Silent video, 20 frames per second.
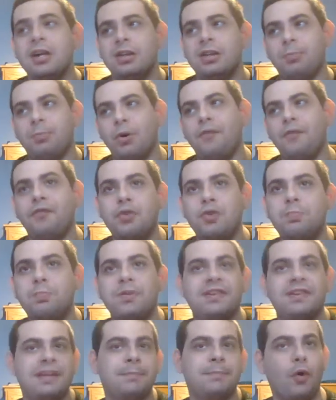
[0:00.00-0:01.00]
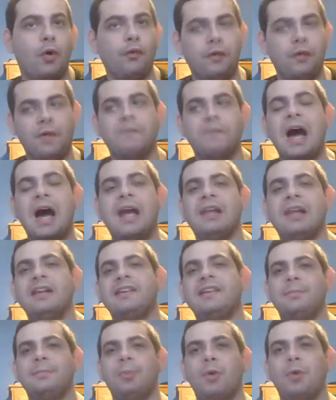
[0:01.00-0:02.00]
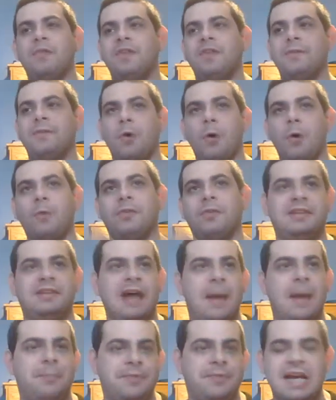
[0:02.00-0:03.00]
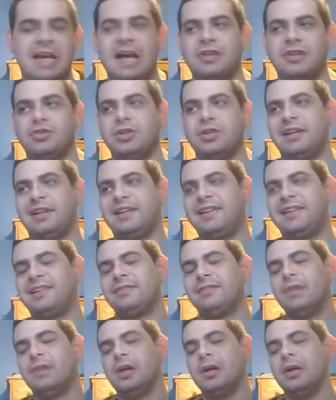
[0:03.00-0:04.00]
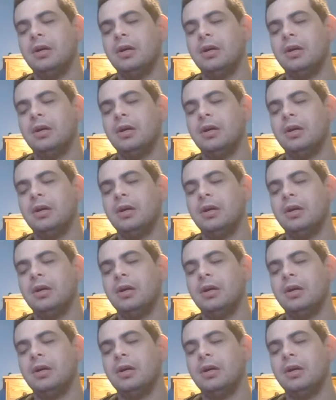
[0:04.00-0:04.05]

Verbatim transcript: they're both Koopas, they both love violence, they both love over the top theatrics.